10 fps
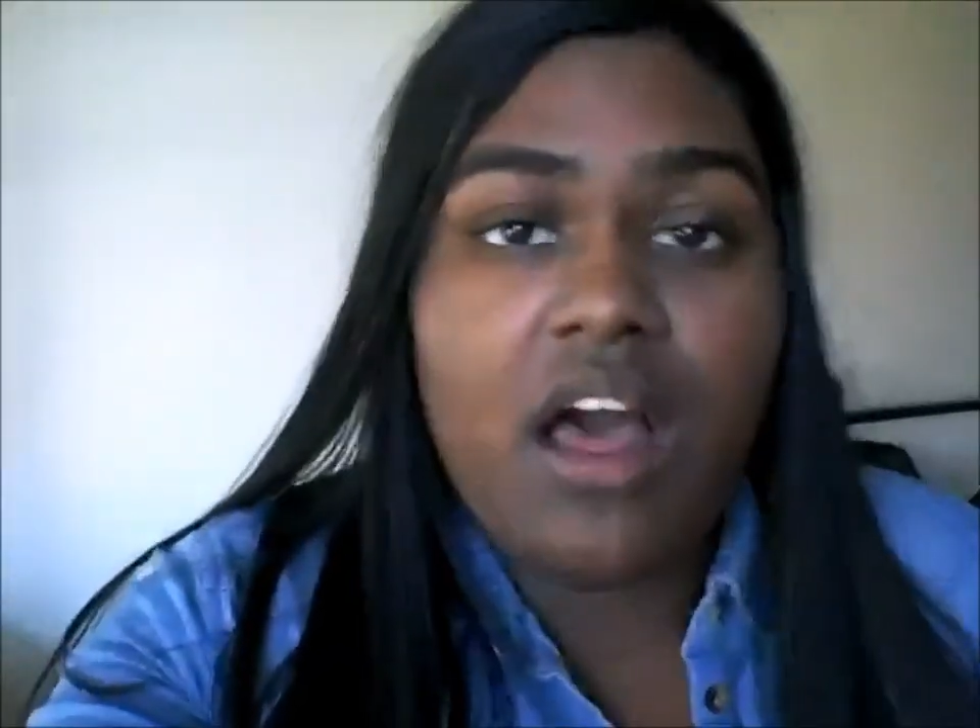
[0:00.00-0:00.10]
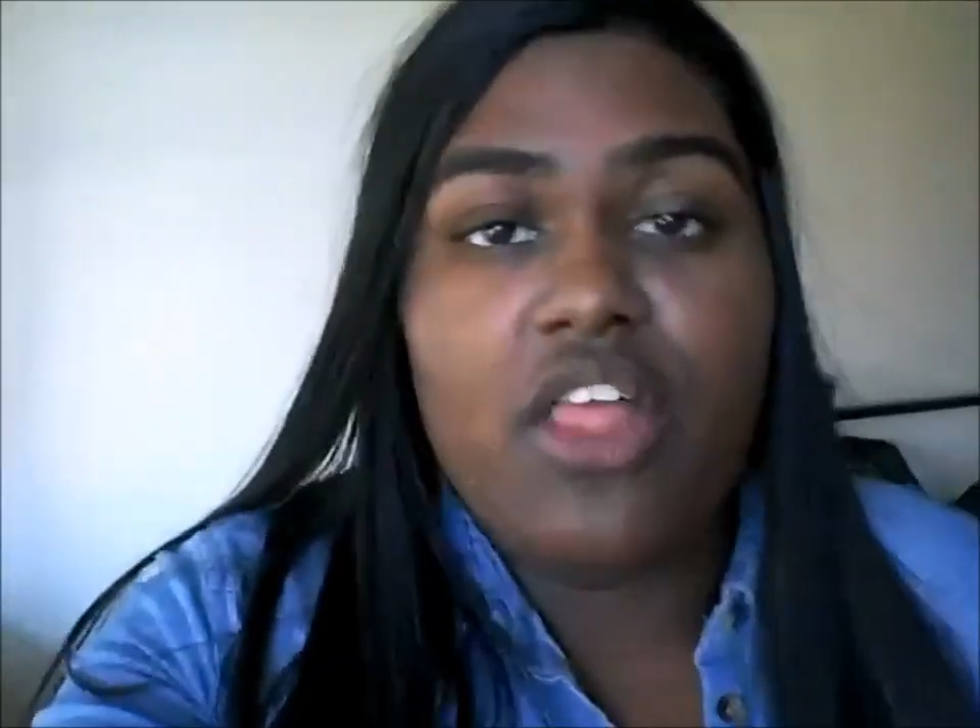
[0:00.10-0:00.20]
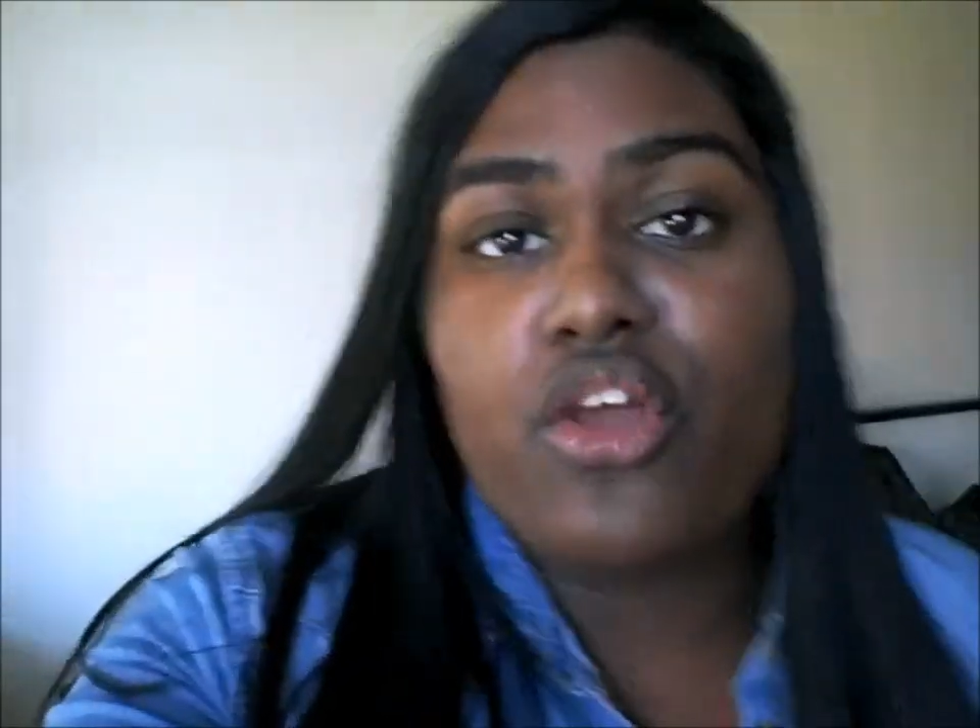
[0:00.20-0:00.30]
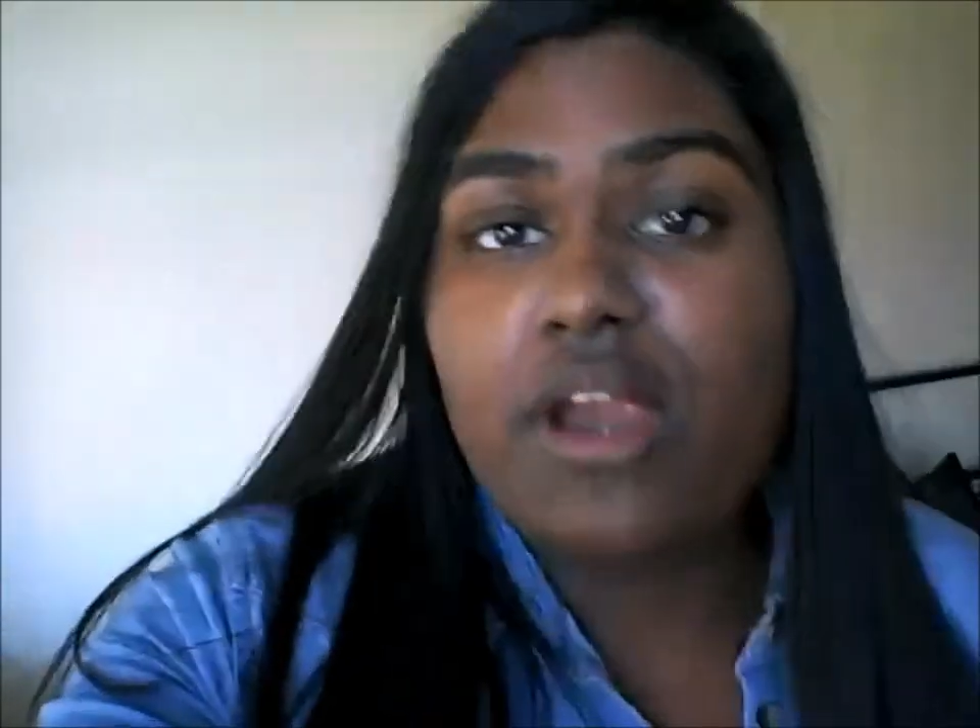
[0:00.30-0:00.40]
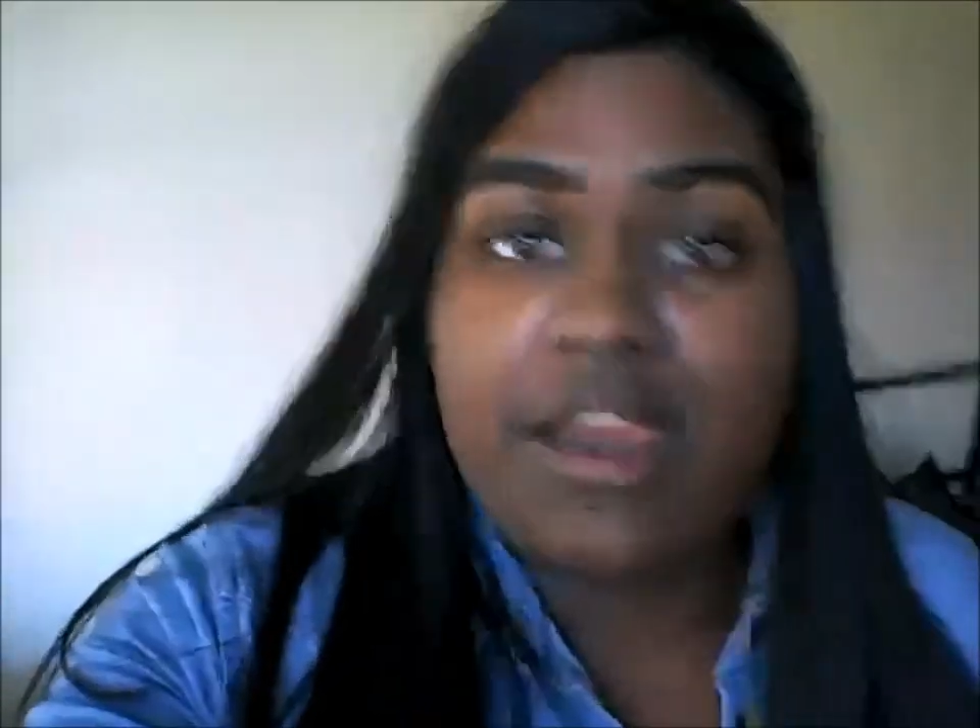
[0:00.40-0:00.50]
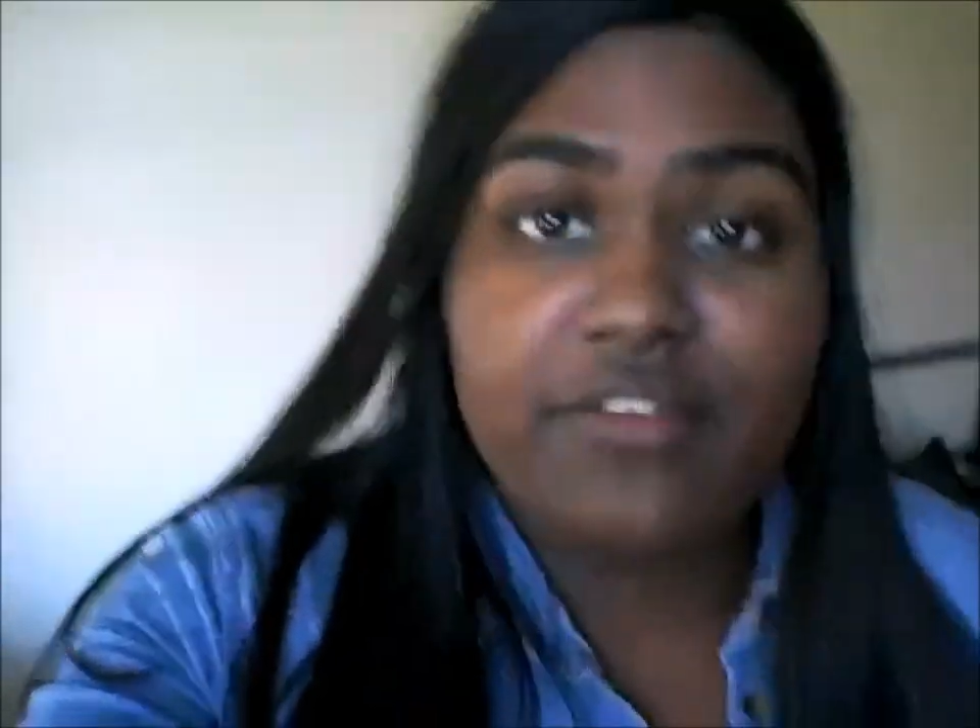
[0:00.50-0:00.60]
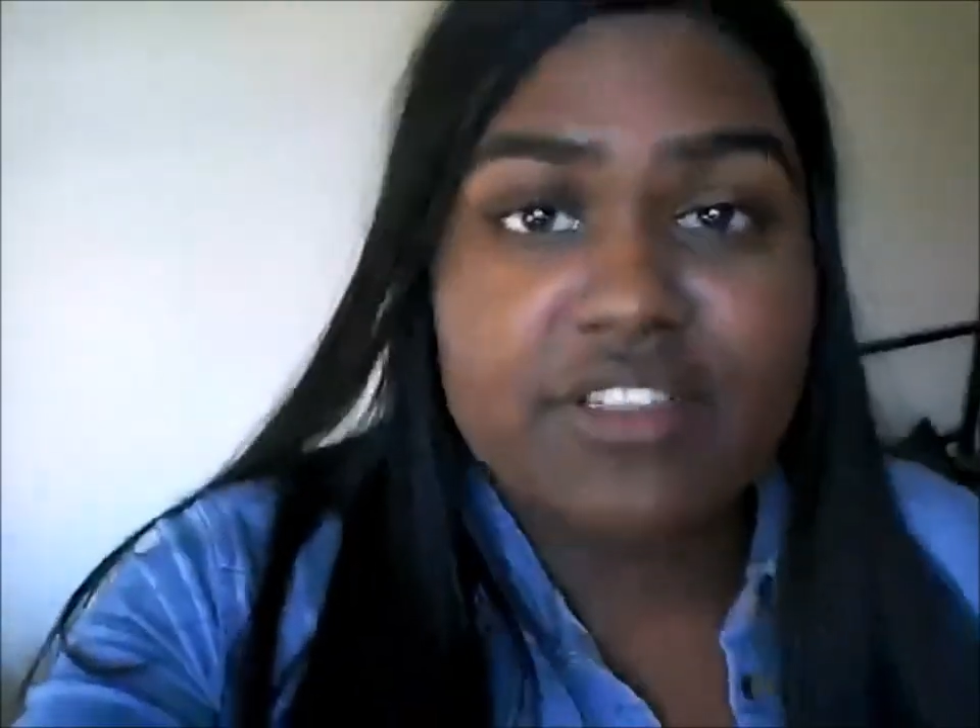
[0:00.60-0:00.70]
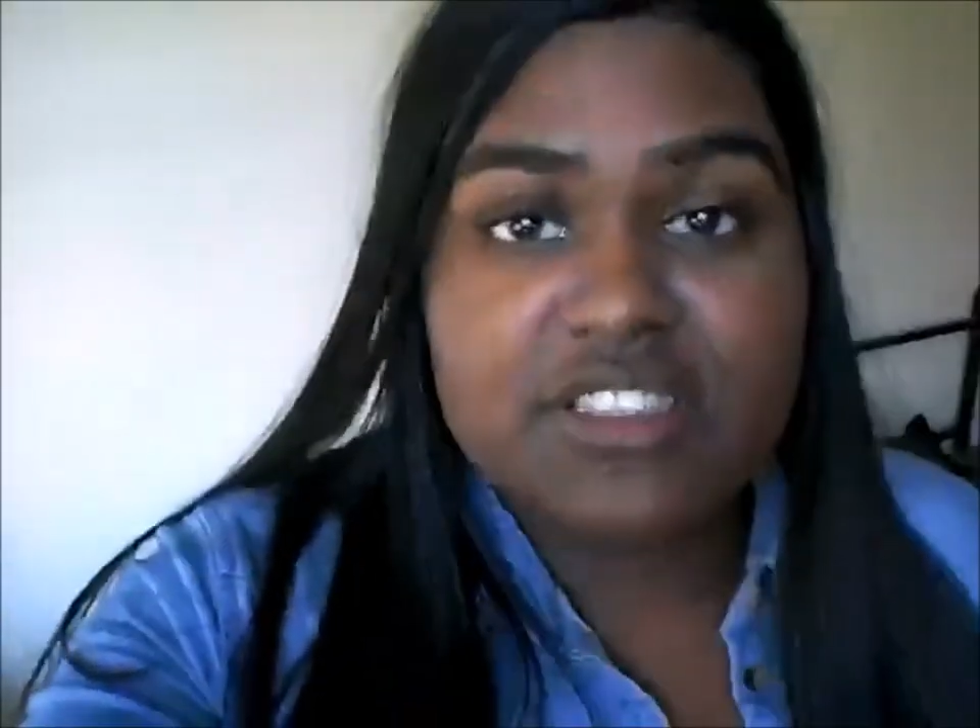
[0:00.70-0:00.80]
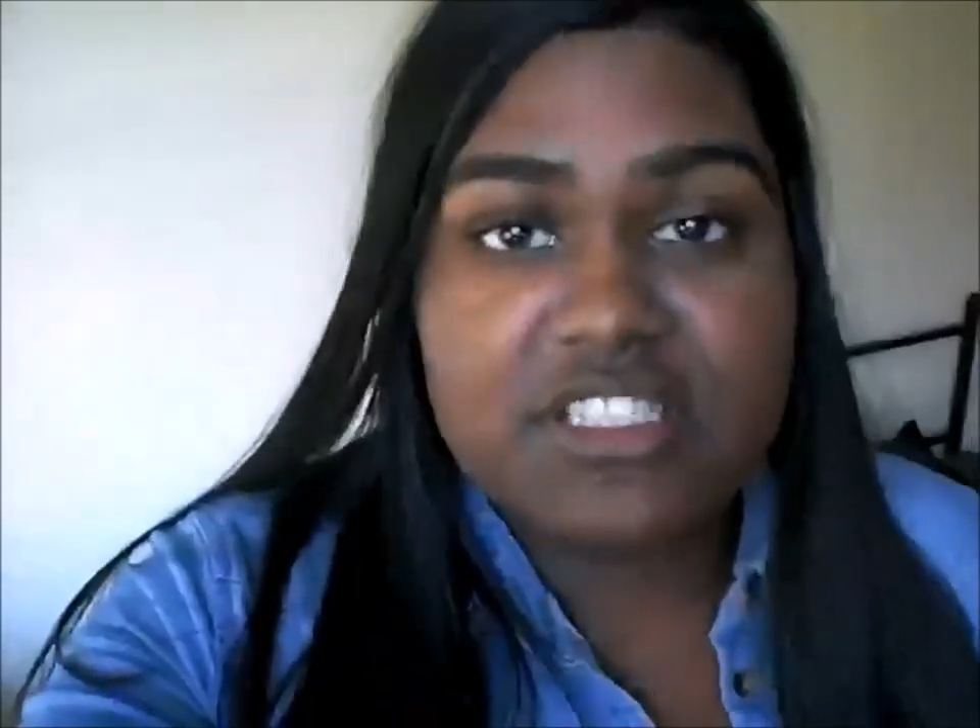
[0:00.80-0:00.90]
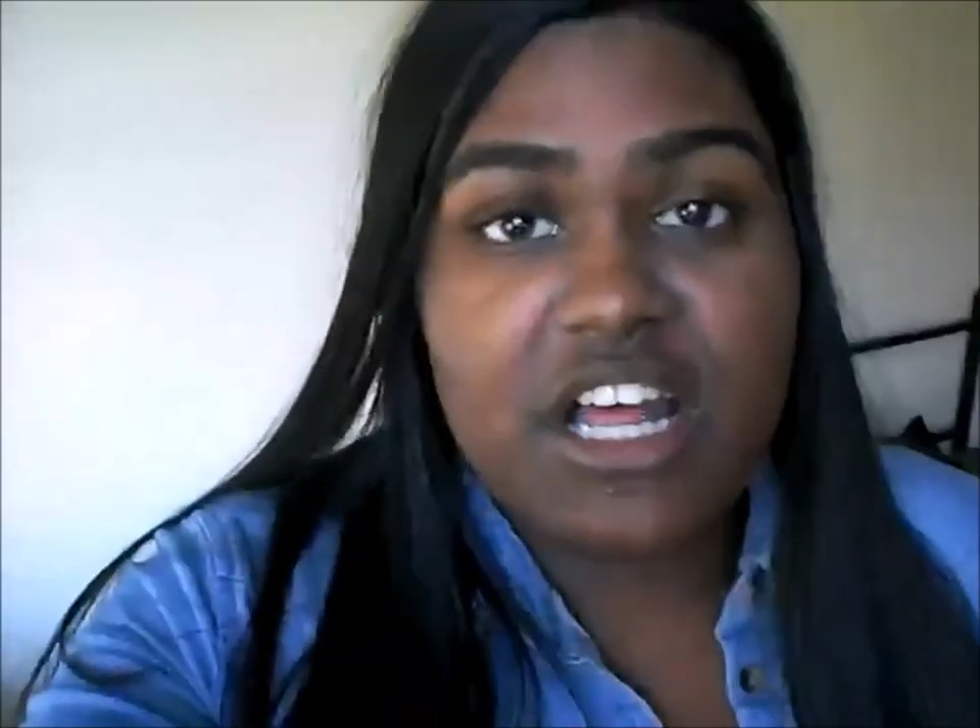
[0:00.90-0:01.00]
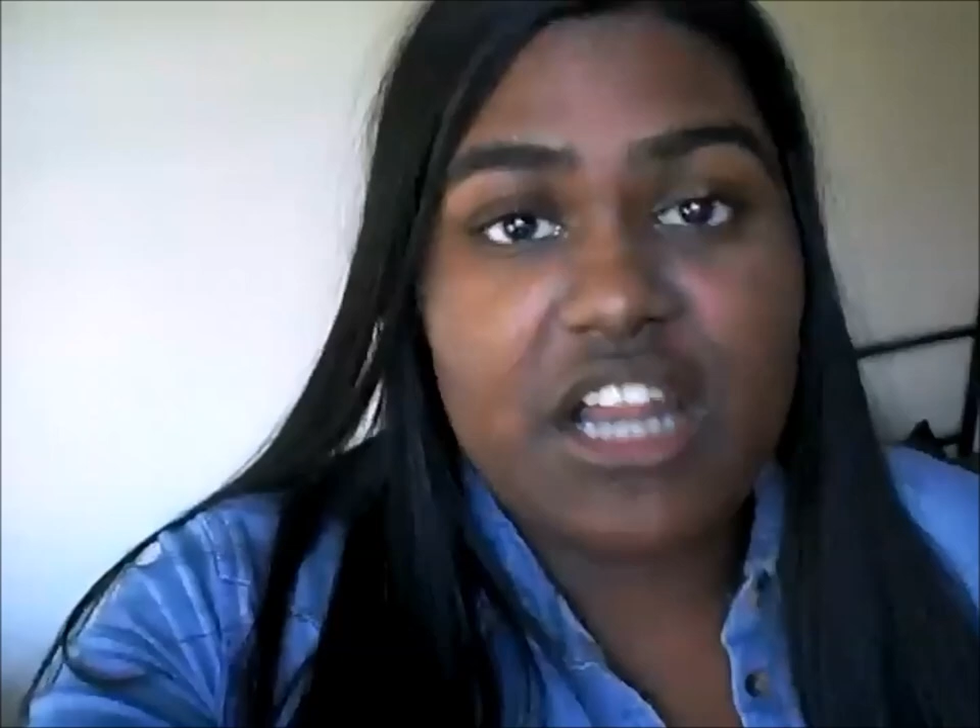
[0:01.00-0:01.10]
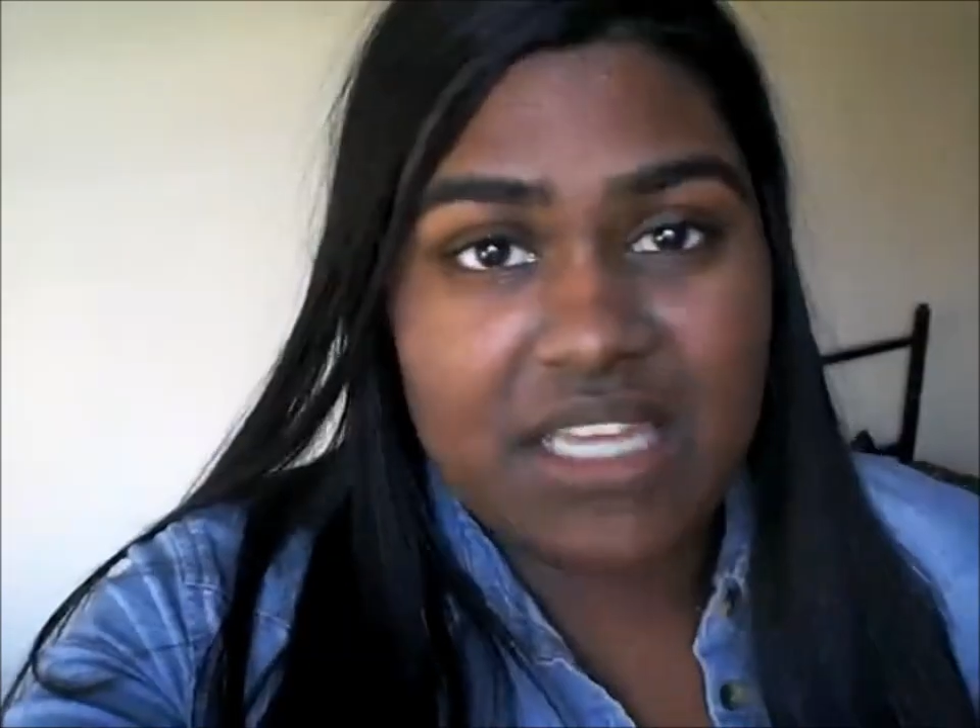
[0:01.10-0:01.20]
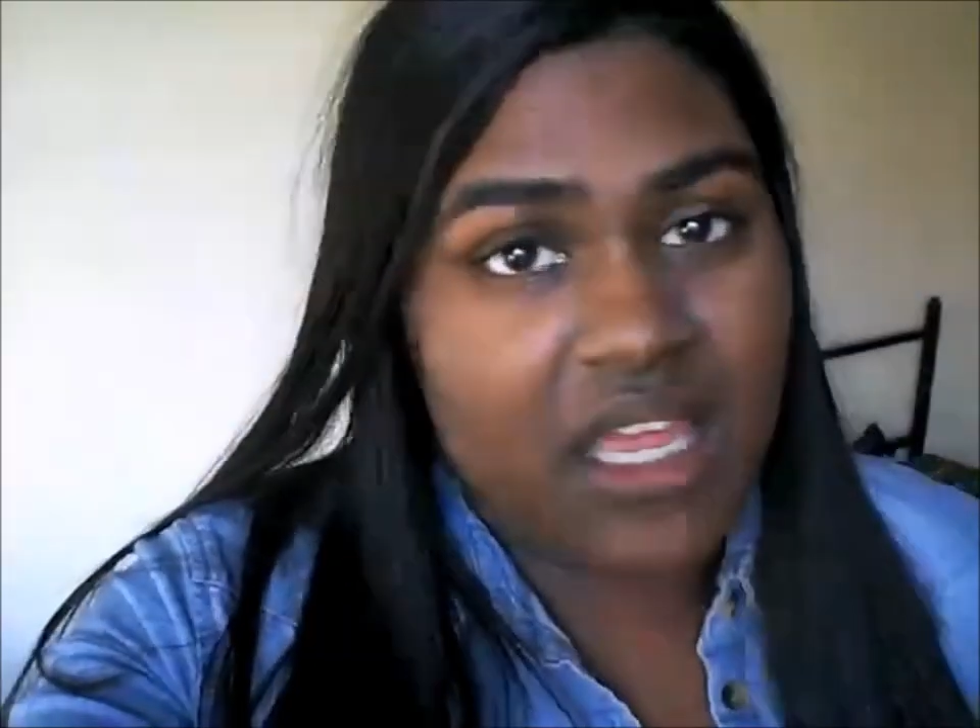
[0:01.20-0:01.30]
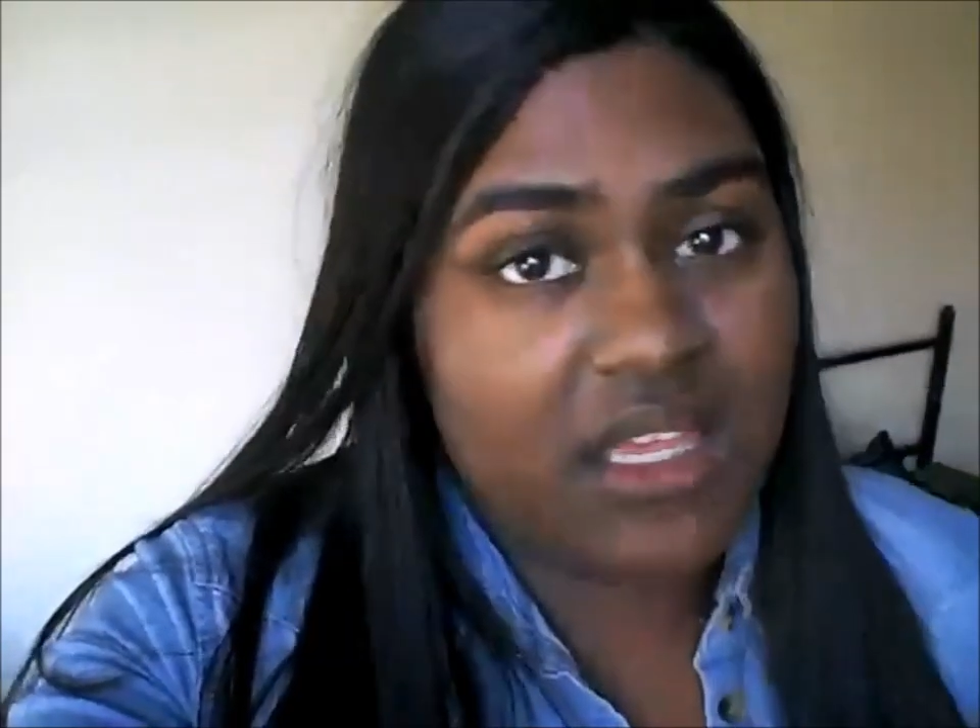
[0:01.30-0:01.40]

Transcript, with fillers: other errands done.